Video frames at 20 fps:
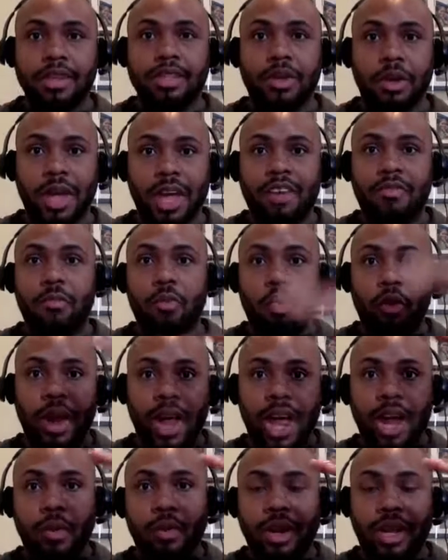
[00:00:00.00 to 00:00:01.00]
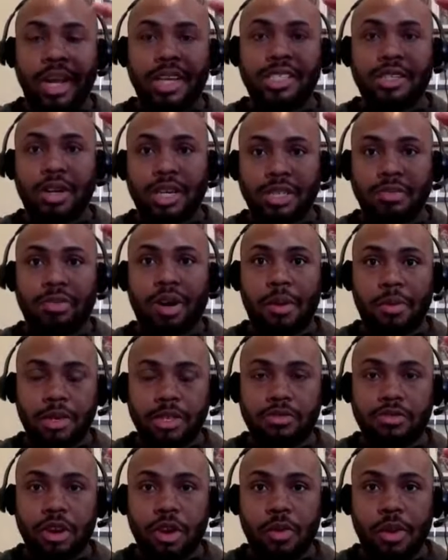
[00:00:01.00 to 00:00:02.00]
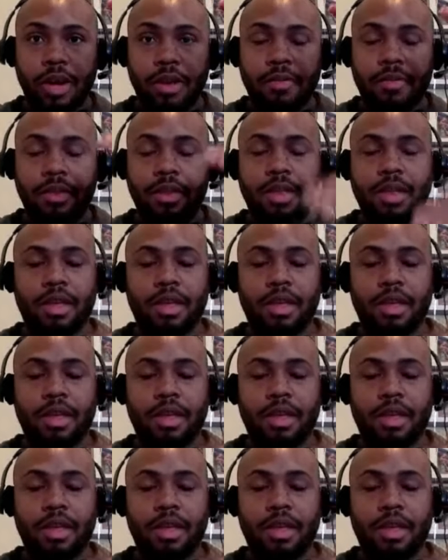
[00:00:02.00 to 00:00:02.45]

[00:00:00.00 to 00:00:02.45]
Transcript: So you have more equity as your property is growing.